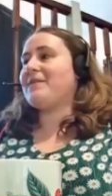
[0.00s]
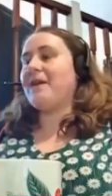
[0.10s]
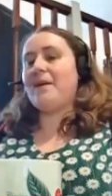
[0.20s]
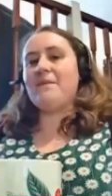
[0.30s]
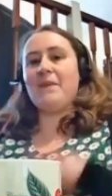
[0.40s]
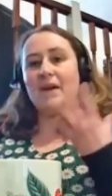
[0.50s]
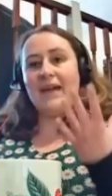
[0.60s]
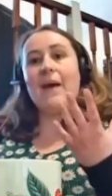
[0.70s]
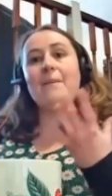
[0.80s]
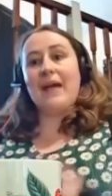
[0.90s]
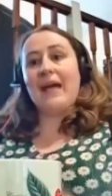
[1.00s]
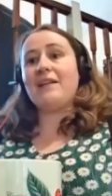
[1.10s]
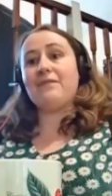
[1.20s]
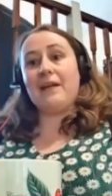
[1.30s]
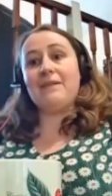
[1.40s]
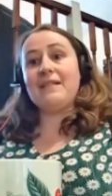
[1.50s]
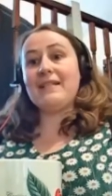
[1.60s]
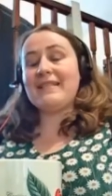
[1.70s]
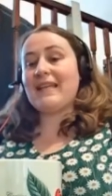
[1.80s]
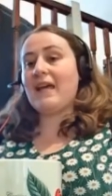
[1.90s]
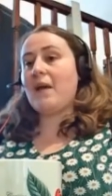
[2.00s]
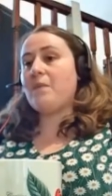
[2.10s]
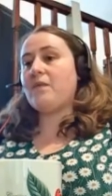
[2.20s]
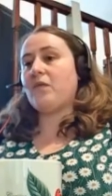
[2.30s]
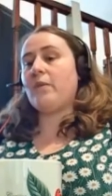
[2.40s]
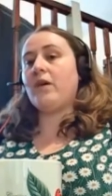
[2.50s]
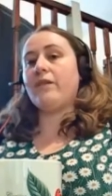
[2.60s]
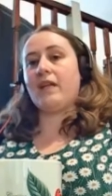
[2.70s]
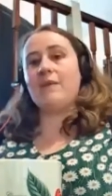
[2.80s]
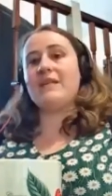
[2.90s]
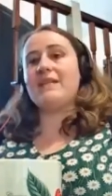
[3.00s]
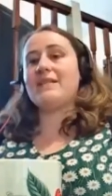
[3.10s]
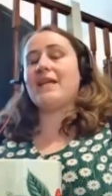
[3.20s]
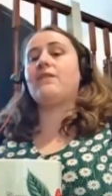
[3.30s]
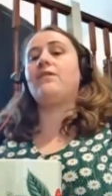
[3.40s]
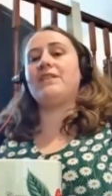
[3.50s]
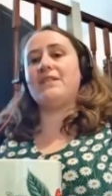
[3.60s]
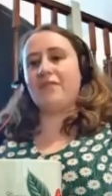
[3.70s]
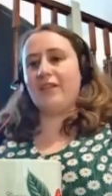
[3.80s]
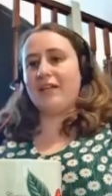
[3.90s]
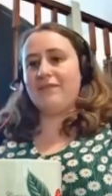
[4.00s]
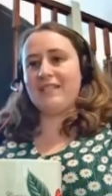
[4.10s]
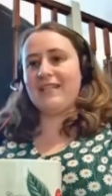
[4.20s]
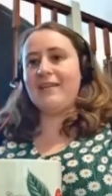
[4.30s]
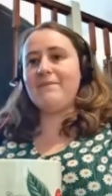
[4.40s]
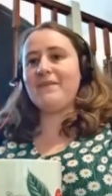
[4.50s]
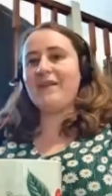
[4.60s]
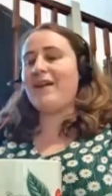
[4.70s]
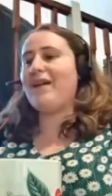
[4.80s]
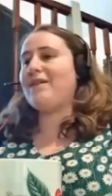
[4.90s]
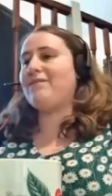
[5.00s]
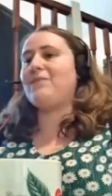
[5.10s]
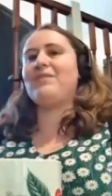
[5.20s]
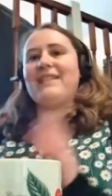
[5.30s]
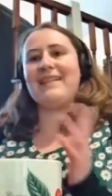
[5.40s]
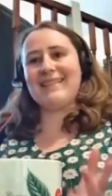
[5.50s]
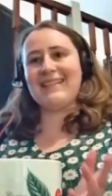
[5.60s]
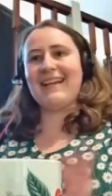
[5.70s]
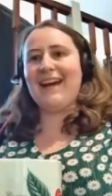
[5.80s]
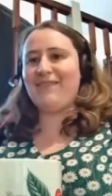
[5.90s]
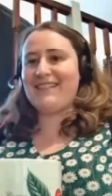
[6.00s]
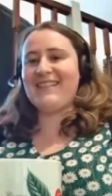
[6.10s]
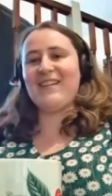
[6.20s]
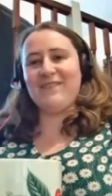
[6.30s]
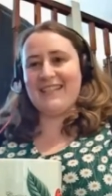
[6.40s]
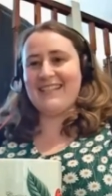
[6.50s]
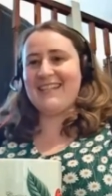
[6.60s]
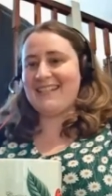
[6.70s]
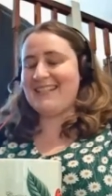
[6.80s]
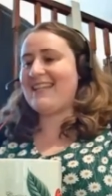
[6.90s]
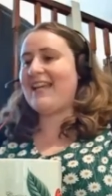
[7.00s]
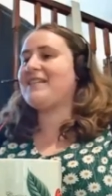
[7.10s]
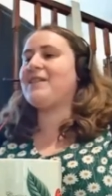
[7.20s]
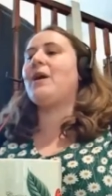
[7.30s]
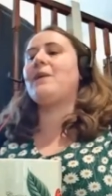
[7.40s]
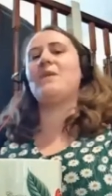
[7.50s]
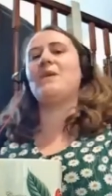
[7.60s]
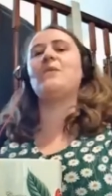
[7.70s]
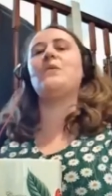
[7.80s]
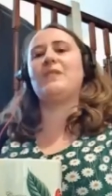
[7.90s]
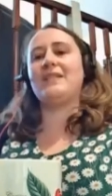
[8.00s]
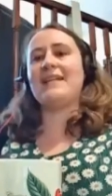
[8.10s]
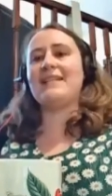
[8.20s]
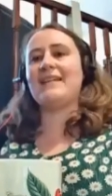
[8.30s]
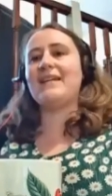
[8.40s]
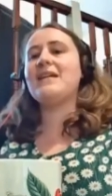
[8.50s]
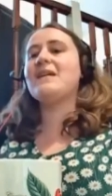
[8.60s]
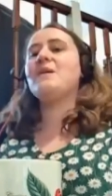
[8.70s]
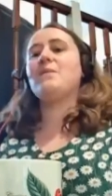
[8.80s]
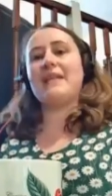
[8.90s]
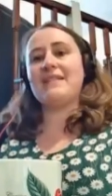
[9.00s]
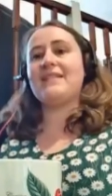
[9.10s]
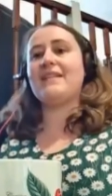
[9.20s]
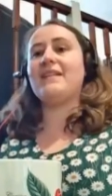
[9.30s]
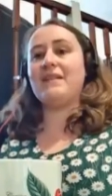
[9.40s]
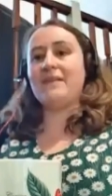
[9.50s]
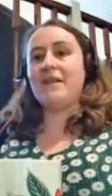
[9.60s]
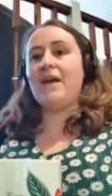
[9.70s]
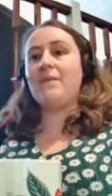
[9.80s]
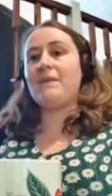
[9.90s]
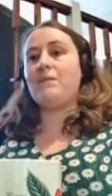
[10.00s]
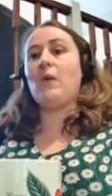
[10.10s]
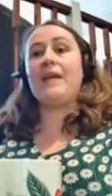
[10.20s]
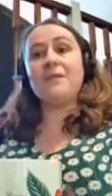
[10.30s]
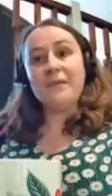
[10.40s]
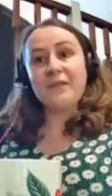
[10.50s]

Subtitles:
I am Hannah Rowlatt from RNIB's Technology for Life team, representing our service here today. So I'm the coordinator based in Wales.